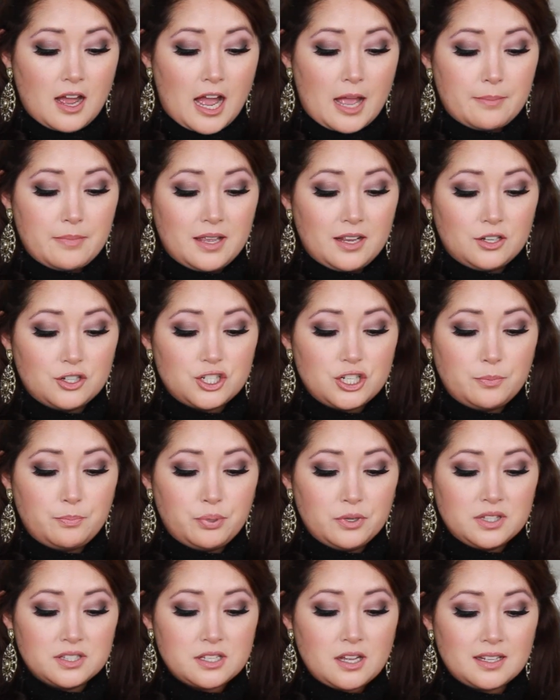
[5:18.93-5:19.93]
I mean, she
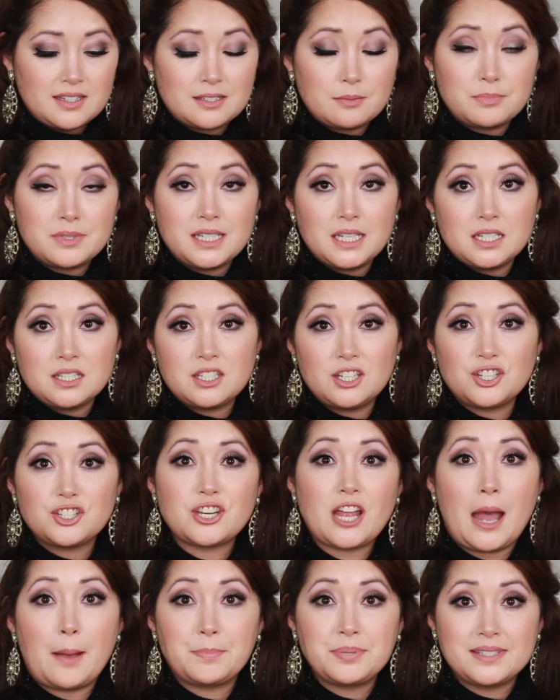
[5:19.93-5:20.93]
puts on some tinted
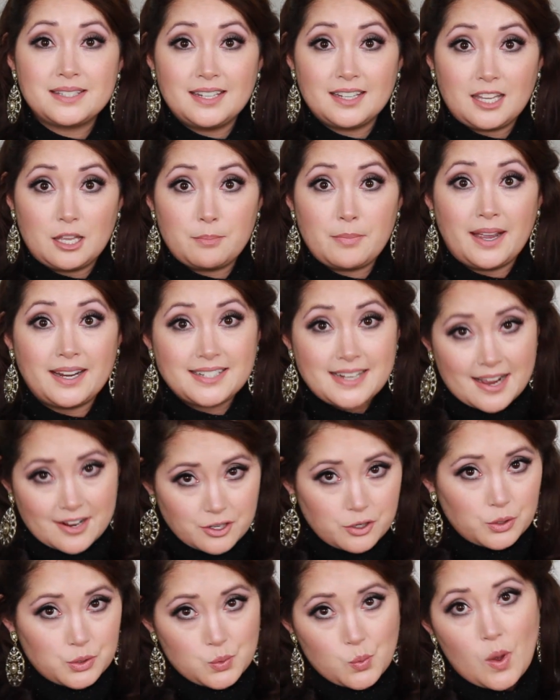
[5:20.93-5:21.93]
chapstick and my
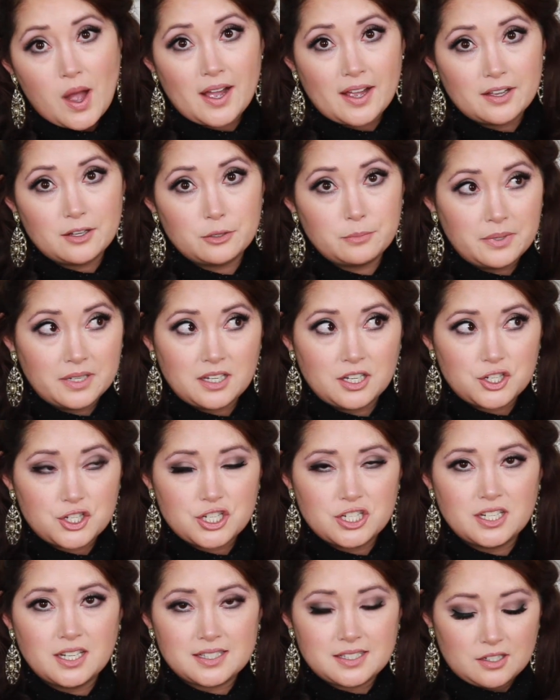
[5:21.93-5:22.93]
dad goes wild because
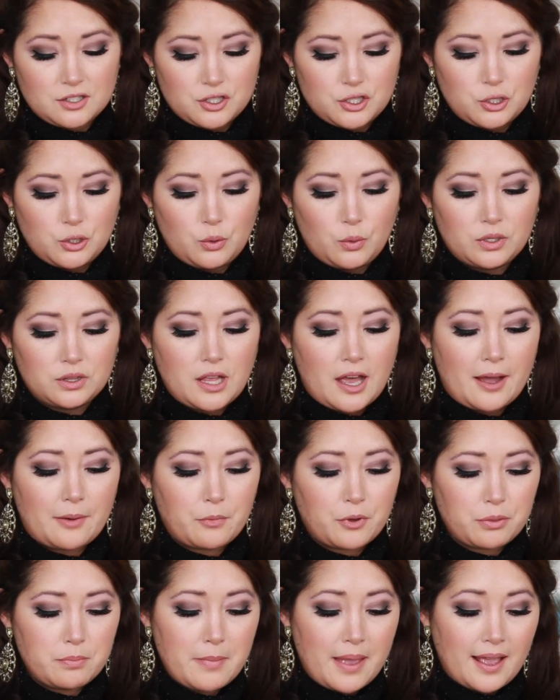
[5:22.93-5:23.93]
she doesn't do a
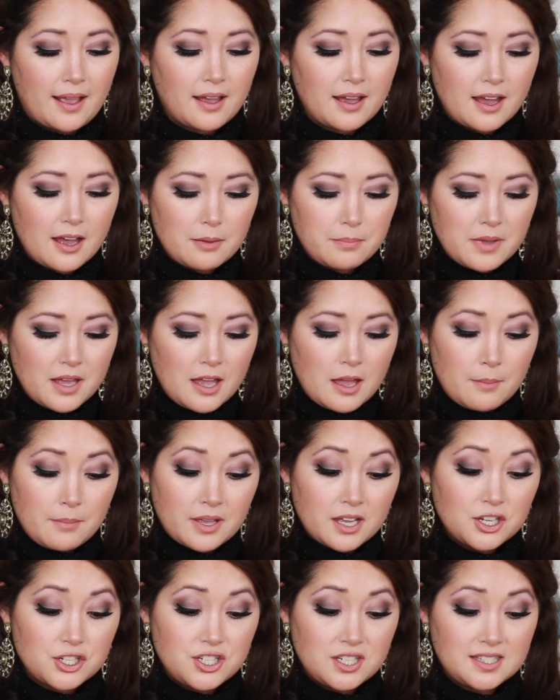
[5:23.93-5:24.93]
lot with makeup
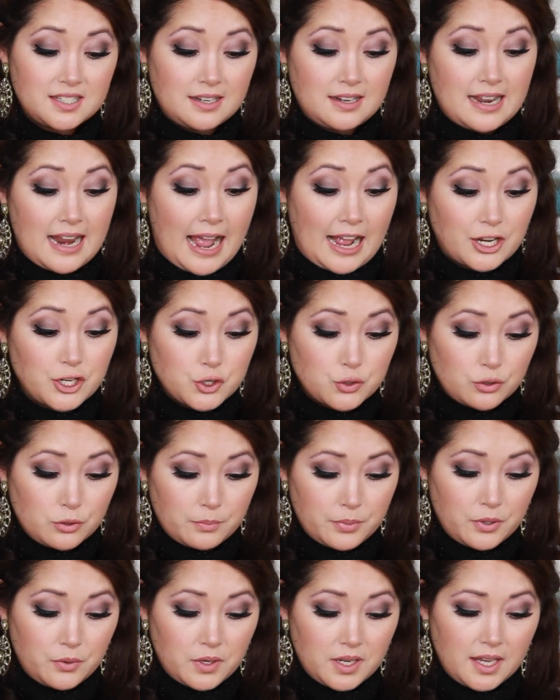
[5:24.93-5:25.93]
because she's a natural
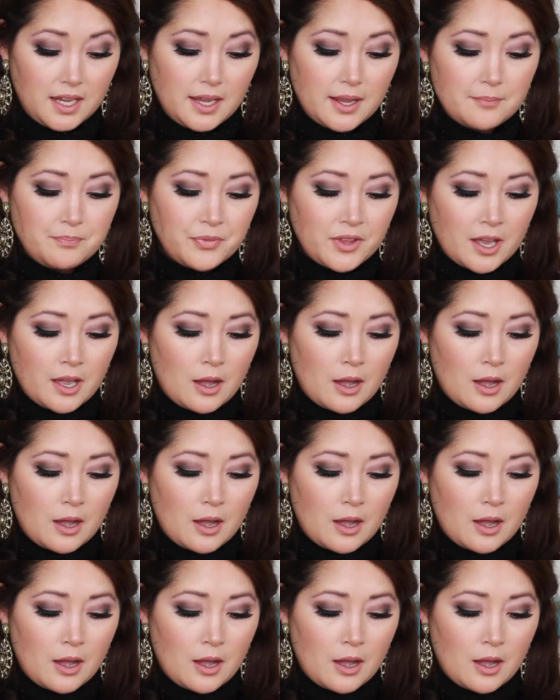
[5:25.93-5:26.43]
beauty.